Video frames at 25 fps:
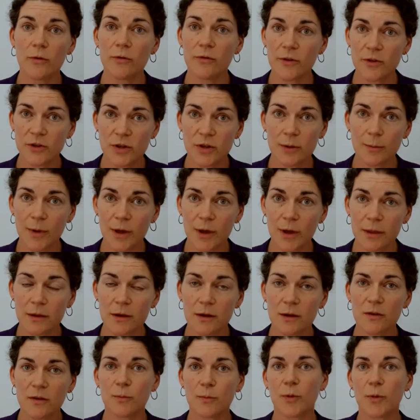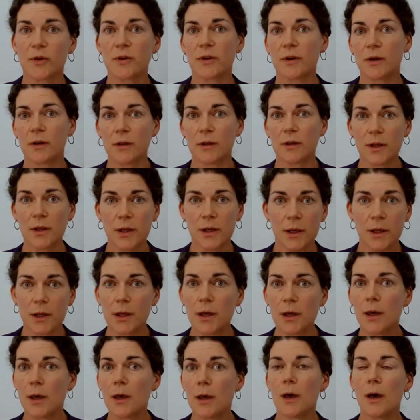fishing methods,
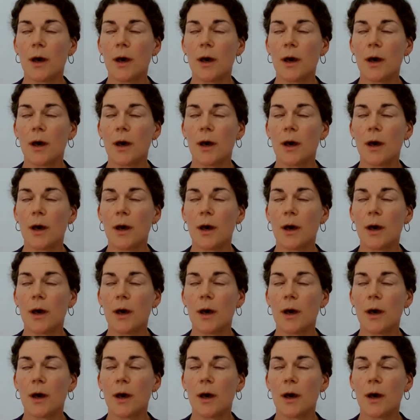particularly